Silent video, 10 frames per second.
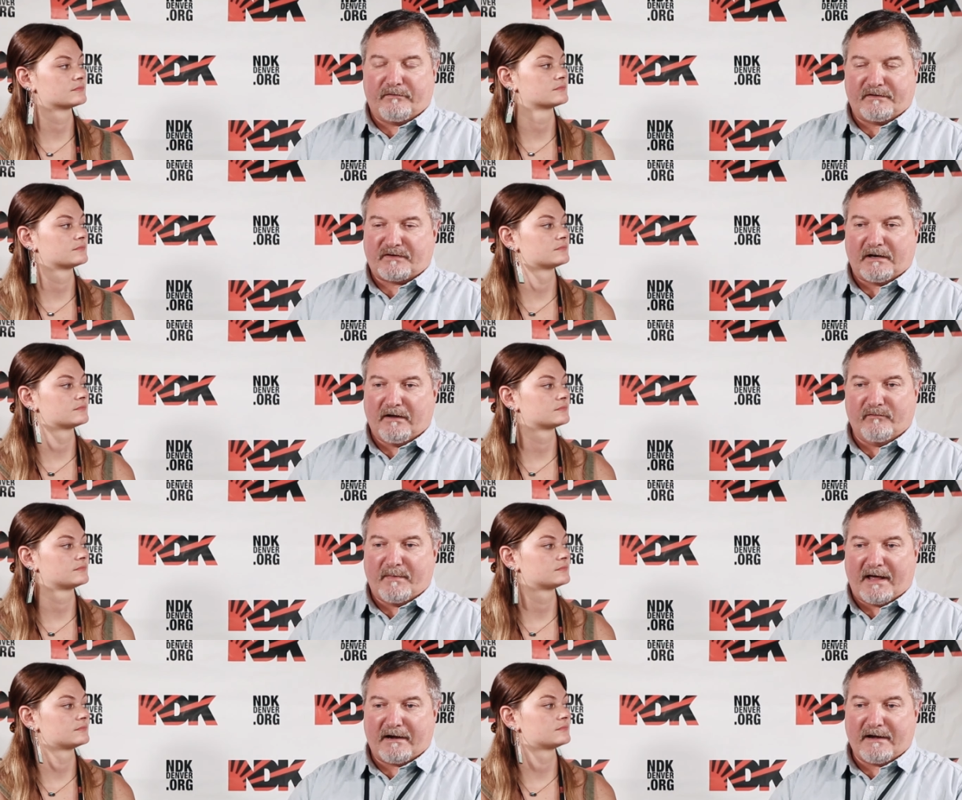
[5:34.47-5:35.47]
Speaker 1: of the things I love
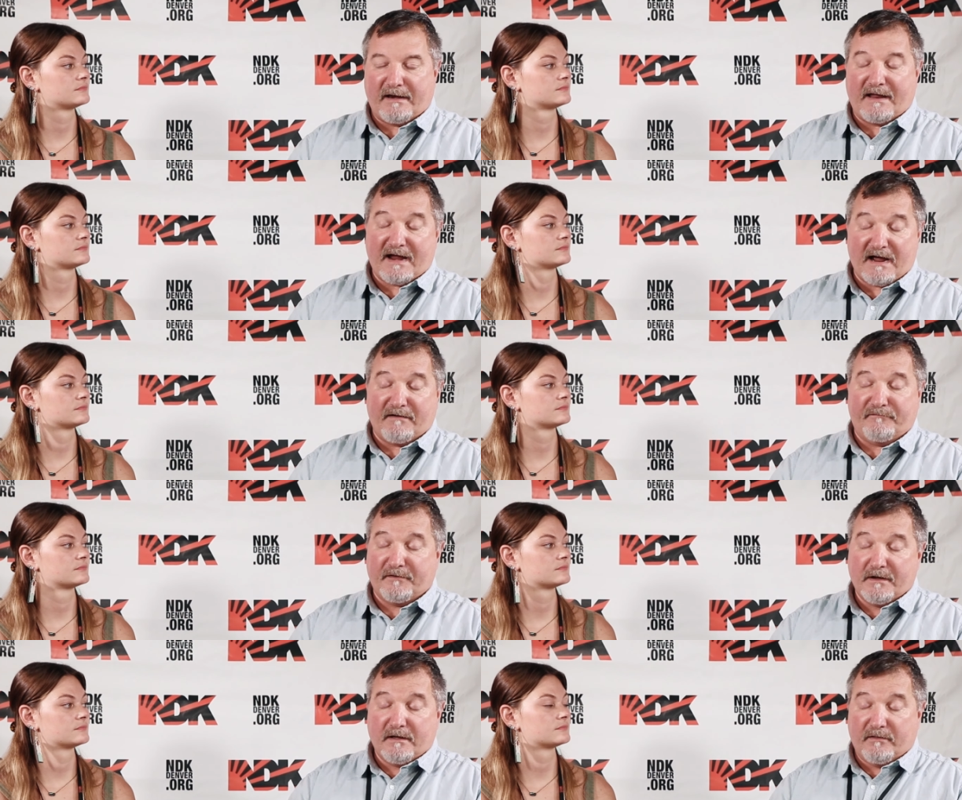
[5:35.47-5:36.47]
about it. And they have
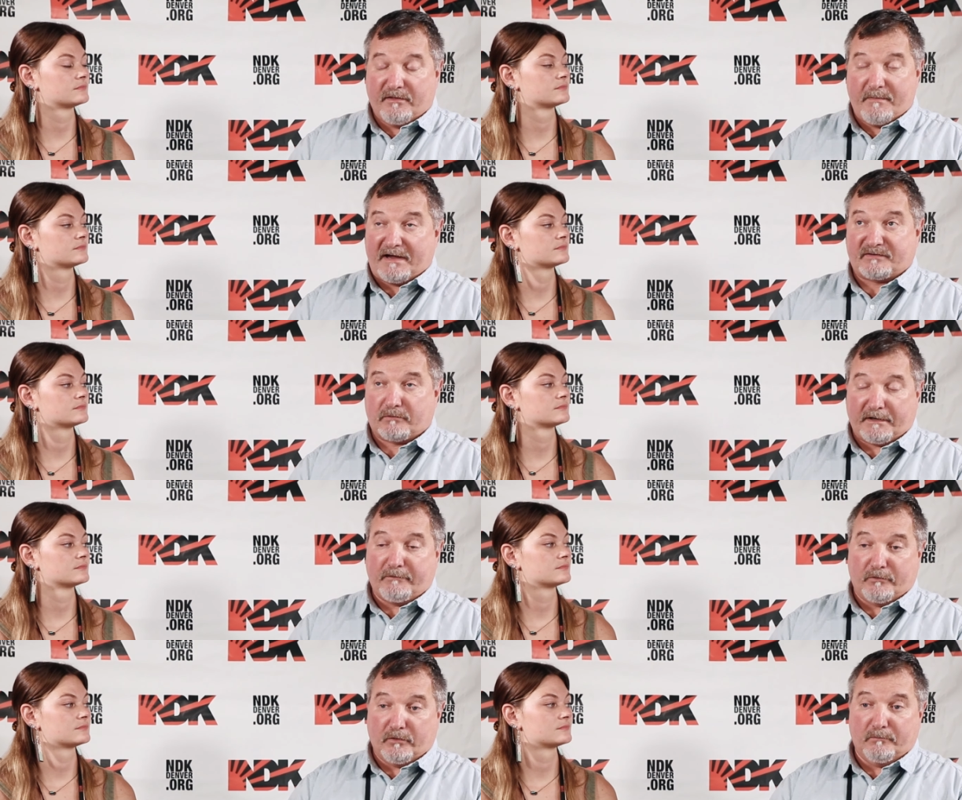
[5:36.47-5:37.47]
the best green
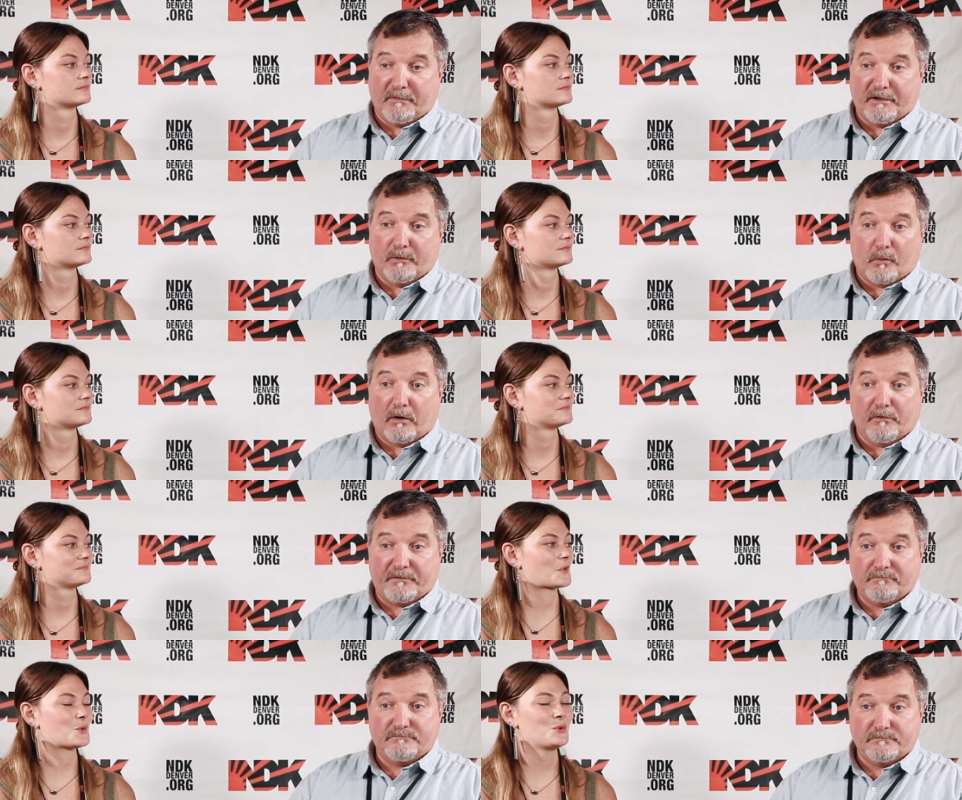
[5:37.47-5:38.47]
room in the world.
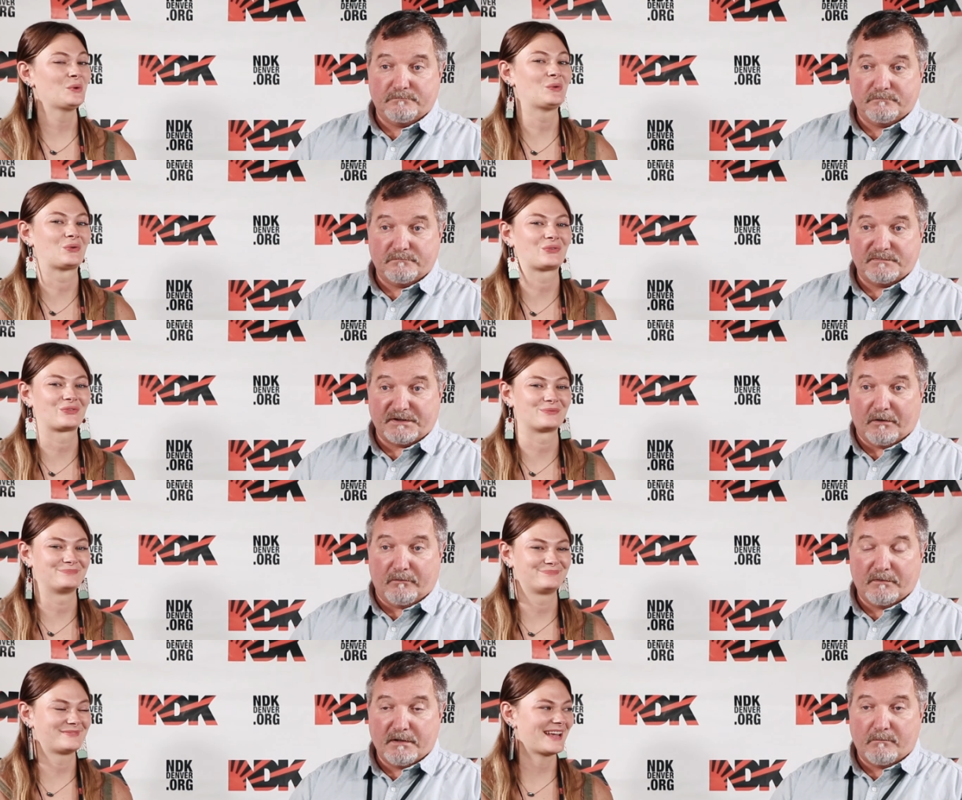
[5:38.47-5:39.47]
Oof.
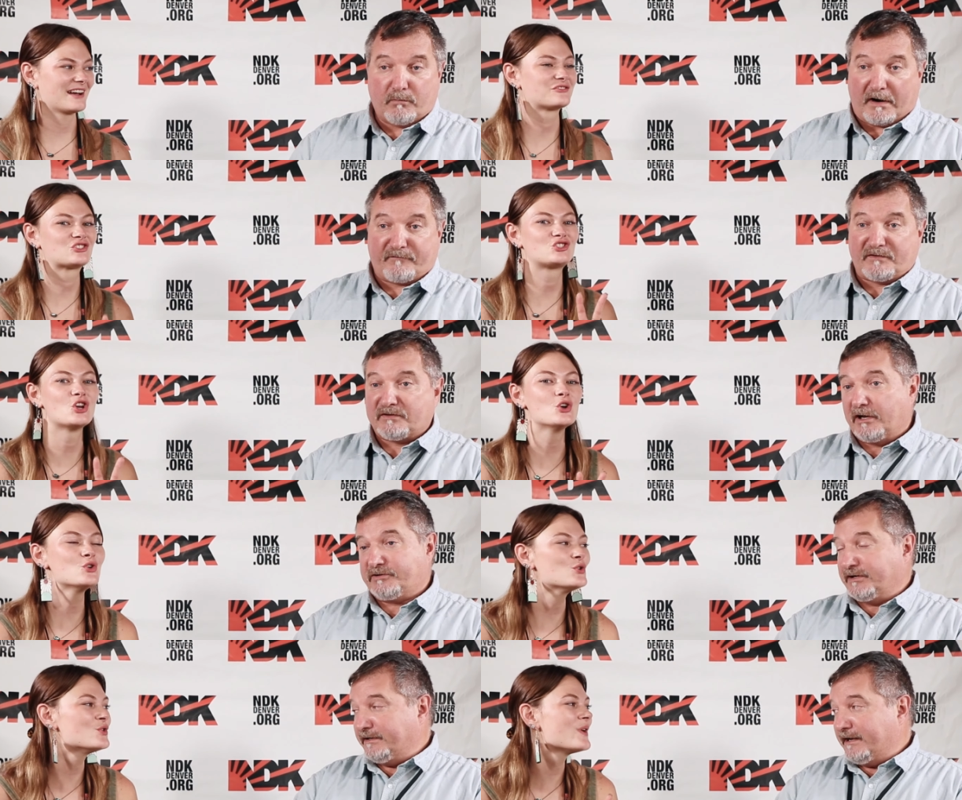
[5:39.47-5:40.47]
So
Speaker 2: they have breakfast, lunch,
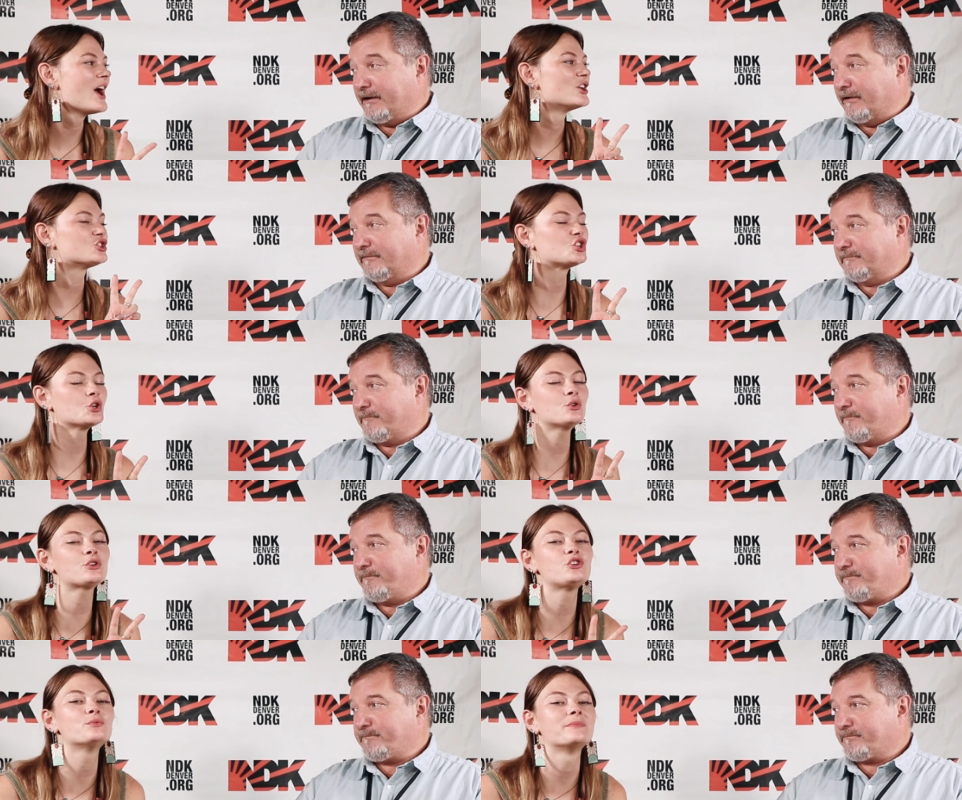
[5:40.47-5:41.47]
and dinner. Two
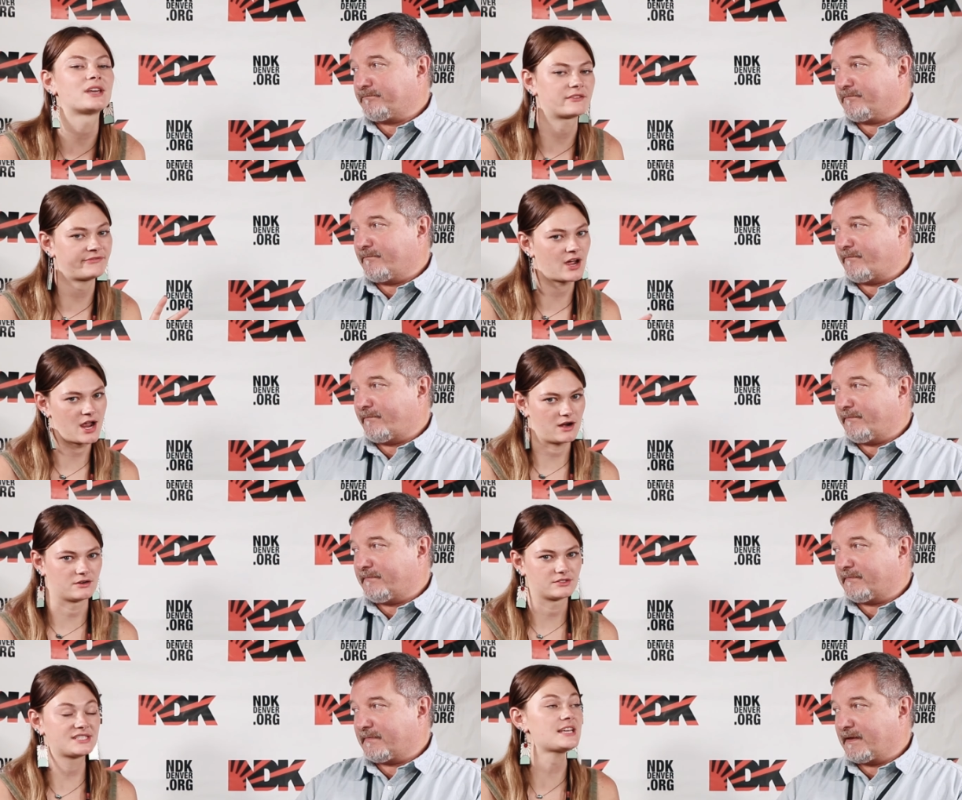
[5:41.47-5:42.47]

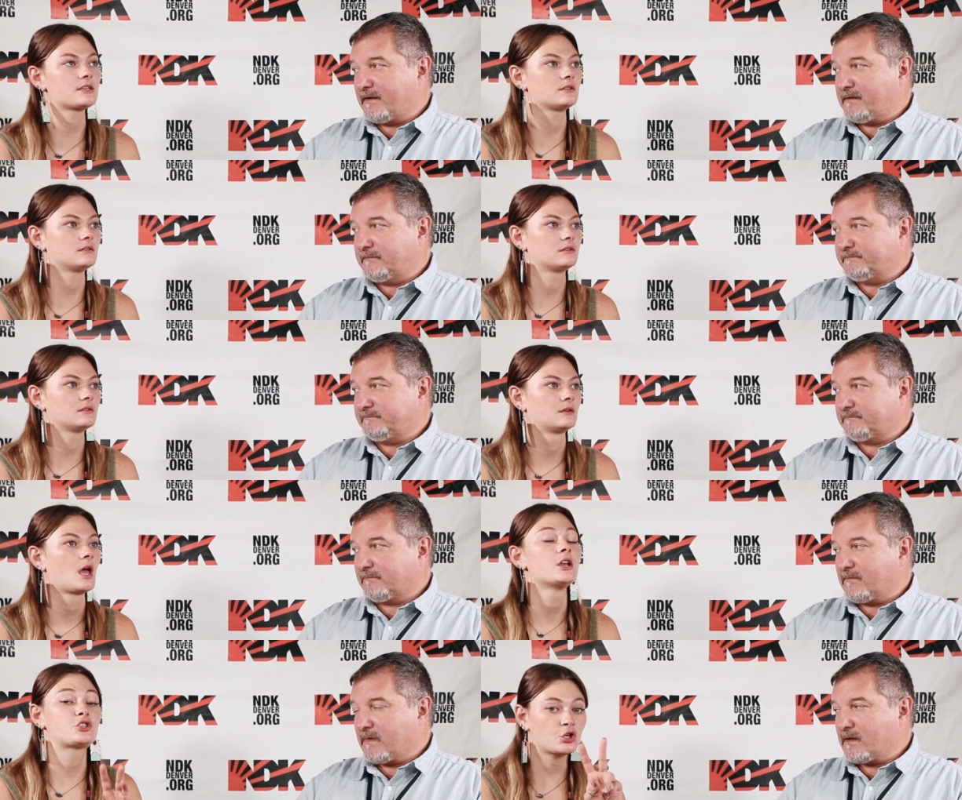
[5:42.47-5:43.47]
humidifiers,
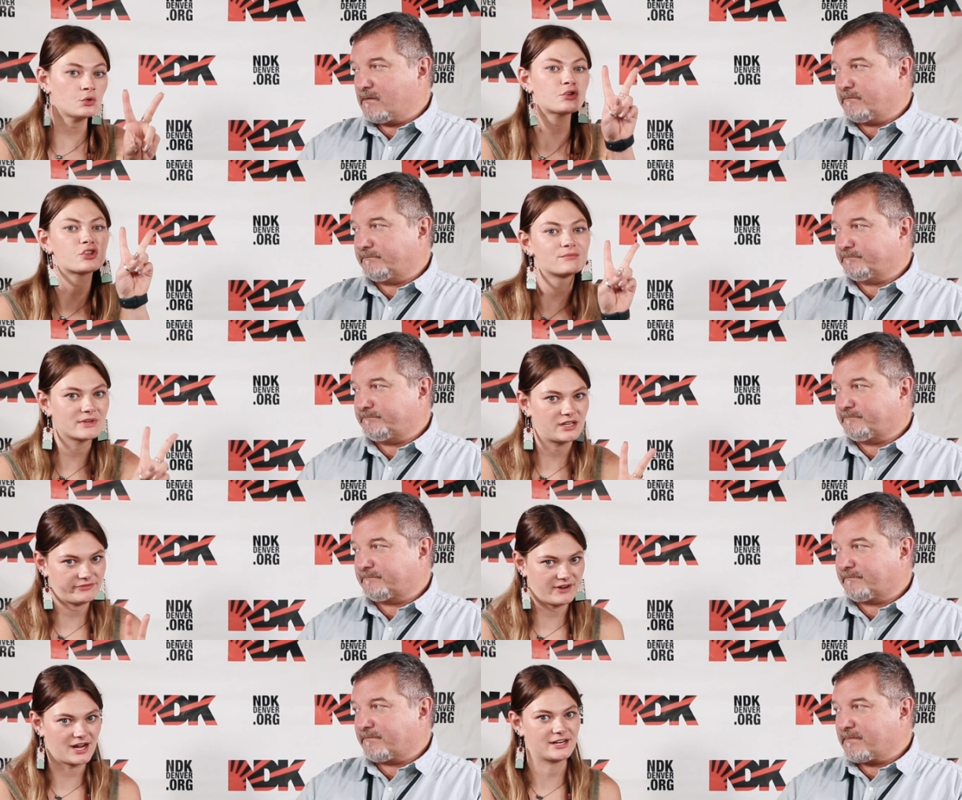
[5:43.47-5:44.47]
two
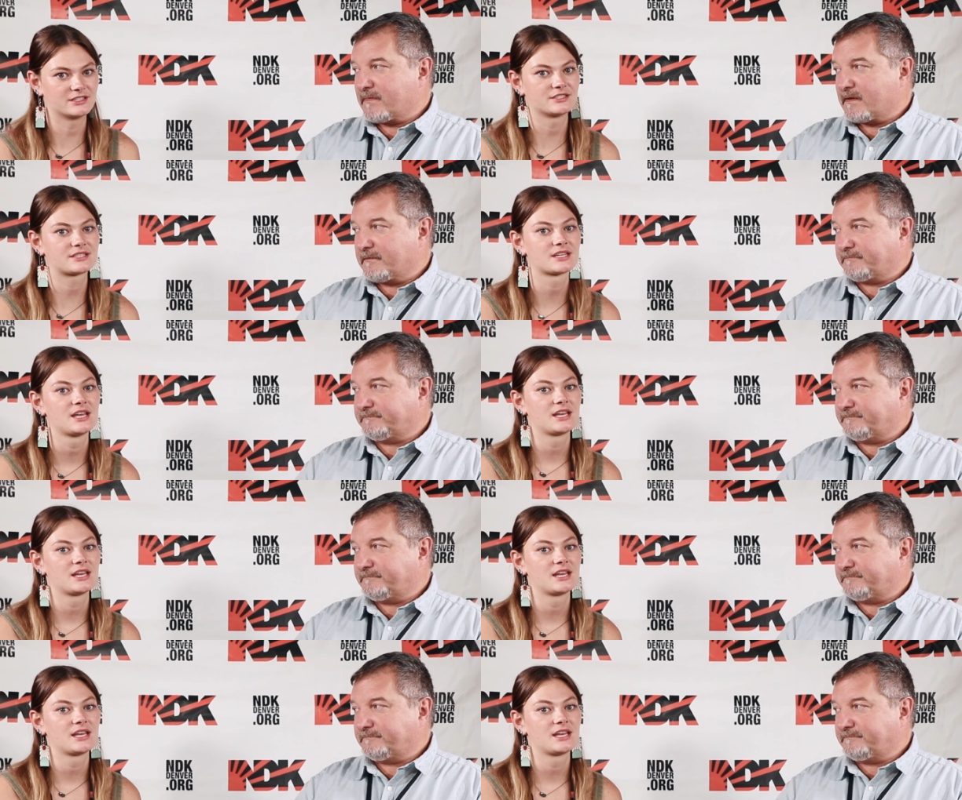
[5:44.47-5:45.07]
humidifiers